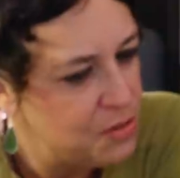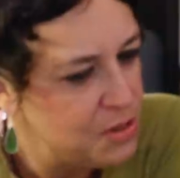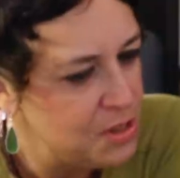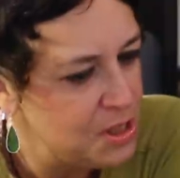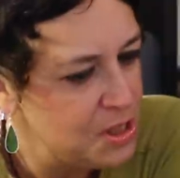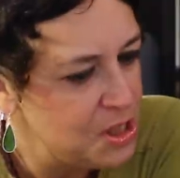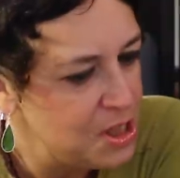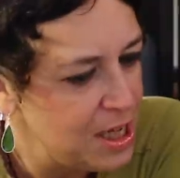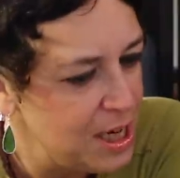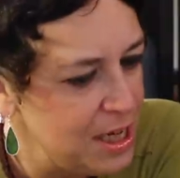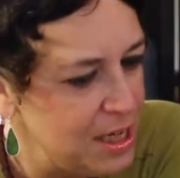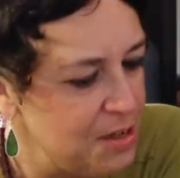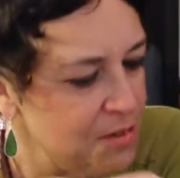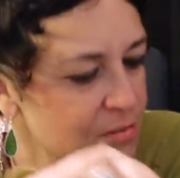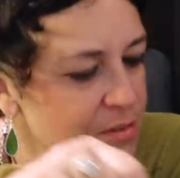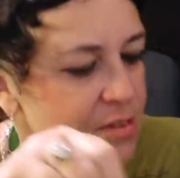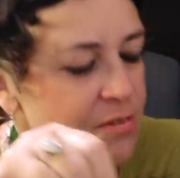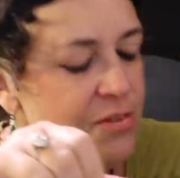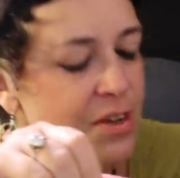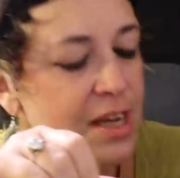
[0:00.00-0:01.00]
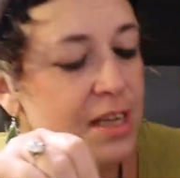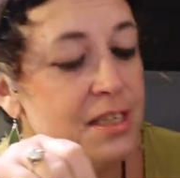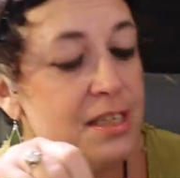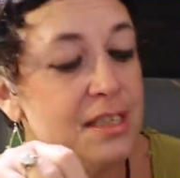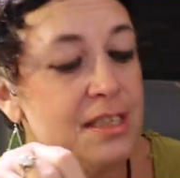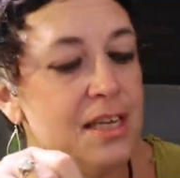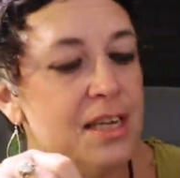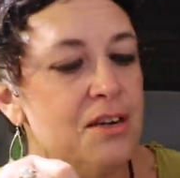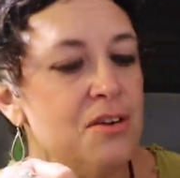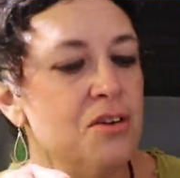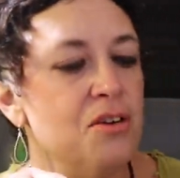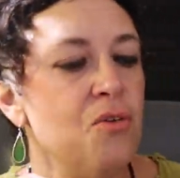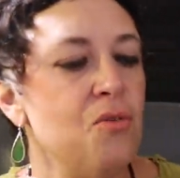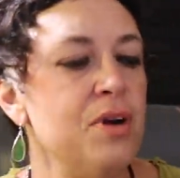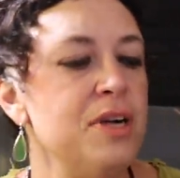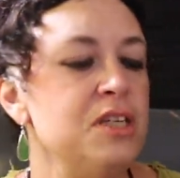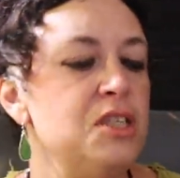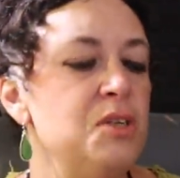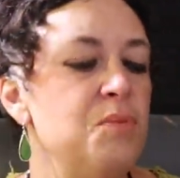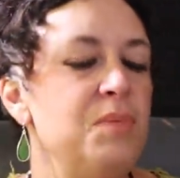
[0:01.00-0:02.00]
there's a chain of events that are
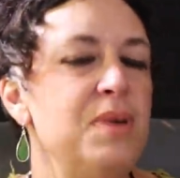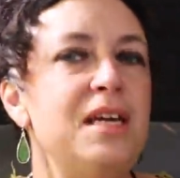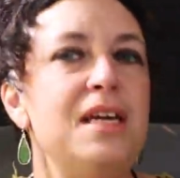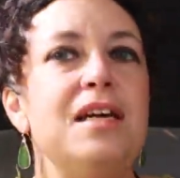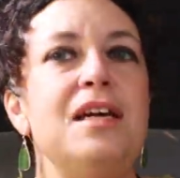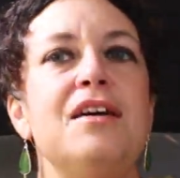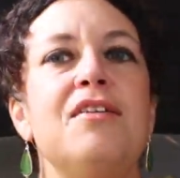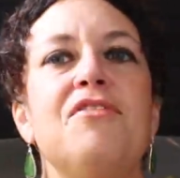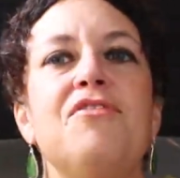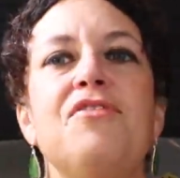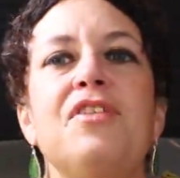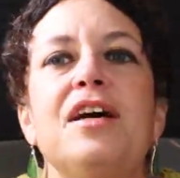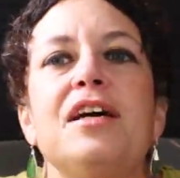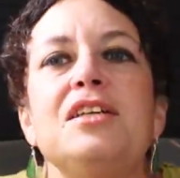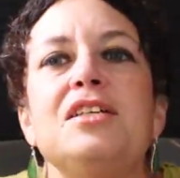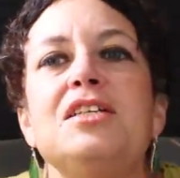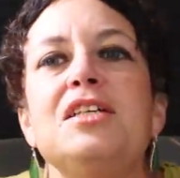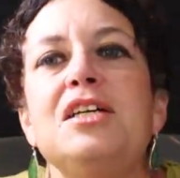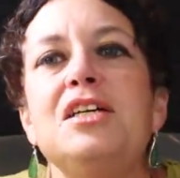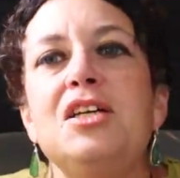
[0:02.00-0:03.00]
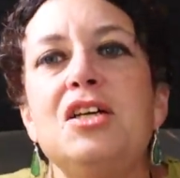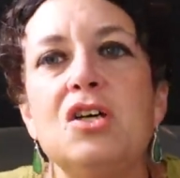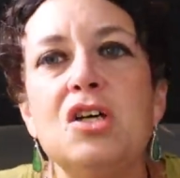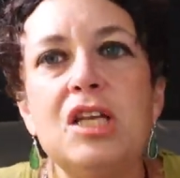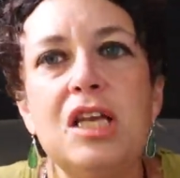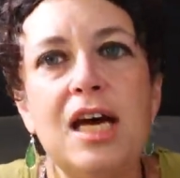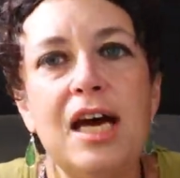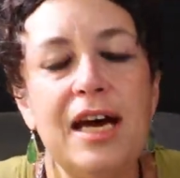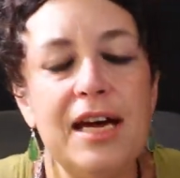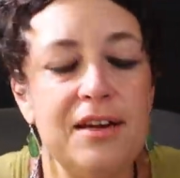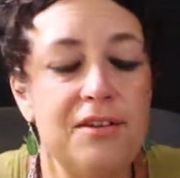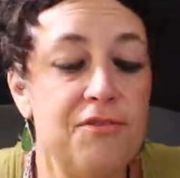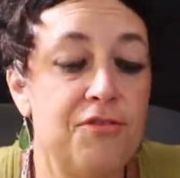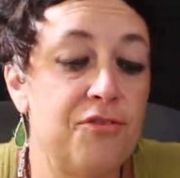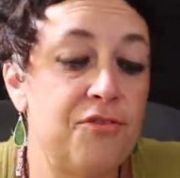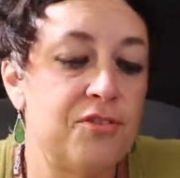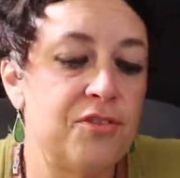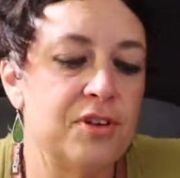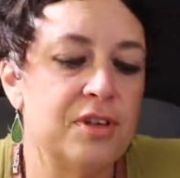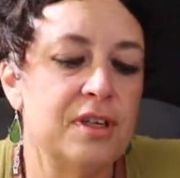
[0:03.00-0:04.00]
going to be affecting your
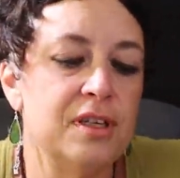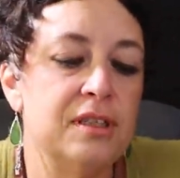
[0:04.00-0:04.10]
life.